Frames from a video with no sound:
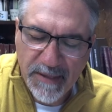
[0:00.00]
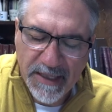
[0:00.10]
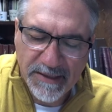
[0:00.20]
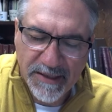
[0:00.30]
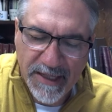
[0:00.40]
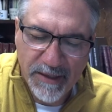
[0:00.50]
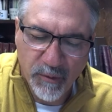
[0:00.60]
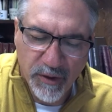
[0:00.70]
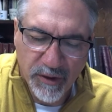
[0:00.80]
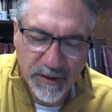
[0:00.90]
and today
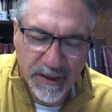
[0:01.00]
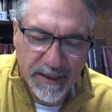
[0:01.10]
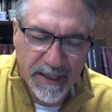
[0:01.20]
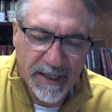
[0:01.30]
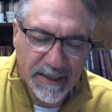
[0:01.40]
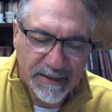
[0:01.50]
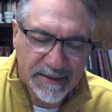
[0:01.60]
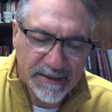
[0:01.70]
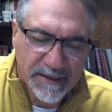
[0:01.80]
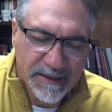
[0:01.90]
we're looking
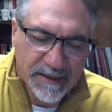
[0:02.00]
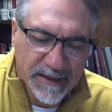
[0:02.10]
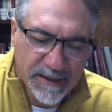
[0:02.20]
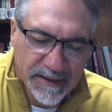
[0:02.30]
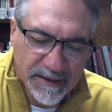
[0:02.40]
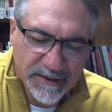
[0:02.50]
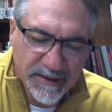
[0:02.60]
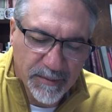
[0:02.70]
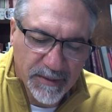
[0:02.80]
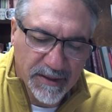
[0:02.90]
at uh,
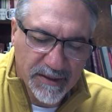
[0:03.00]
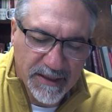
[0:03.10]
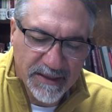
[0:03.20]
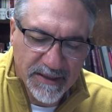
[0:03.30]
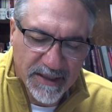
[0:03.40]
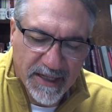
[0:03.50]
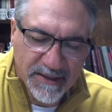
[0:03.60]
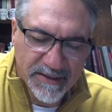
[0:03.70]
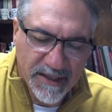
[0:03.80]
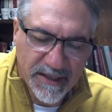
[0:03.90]
some of the things in
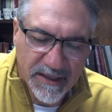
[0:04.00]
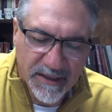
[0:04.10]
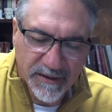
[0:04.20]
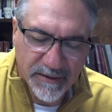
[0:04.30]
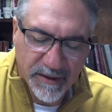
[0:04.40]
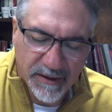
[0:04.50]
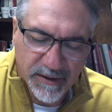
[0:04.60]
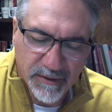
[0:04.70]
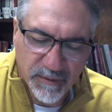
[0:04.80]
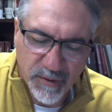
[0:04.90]
Isaiah
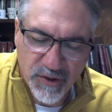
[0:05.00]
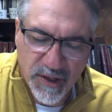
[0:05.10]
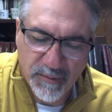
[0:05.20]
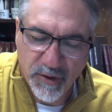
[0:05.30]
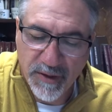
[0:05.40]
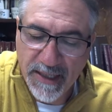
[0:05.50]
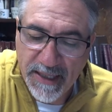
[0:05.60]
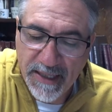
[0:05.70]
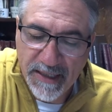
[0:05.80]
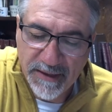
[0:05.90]
uh, with chapter
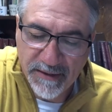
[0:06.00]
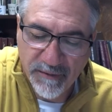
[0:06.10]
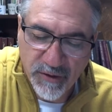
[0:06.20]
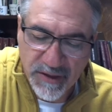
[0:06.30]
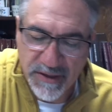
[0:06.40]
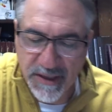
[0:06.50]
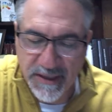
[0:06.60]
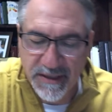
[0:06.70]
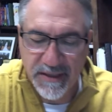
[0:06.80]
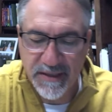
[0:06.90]
9, verses
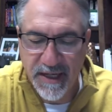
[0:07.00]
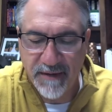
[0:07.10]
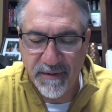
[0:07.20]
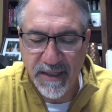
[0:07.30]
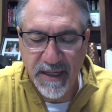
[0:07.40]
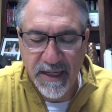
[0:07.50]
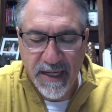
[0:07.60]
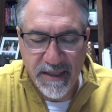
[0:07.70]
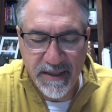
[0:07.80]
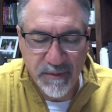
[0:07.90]
6 and 7.
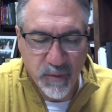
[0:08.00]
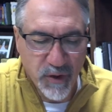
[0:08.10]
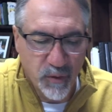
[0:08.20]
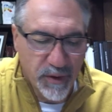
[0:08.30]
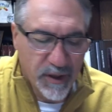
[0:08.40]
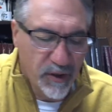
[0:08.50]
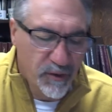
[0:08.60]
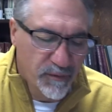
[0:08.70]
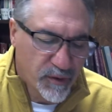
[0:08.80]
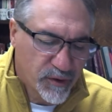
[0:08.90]
And then we're going
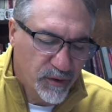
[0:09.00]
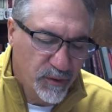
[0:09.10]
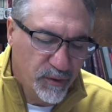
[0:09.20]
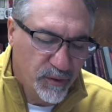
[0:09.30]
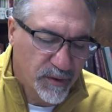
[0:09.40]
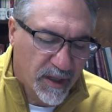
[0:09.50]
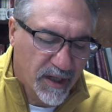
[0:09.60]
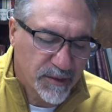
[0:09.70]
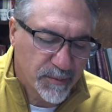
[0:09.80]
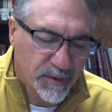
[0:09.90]
over to the
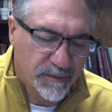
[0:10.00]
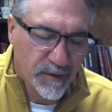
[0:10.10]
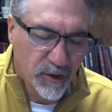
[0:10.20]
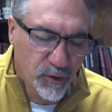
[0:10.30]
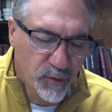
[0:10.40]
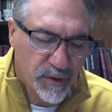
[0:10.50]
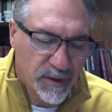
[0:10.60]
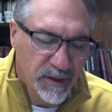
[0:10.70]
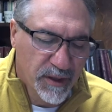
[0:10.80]
Gospel of Luke,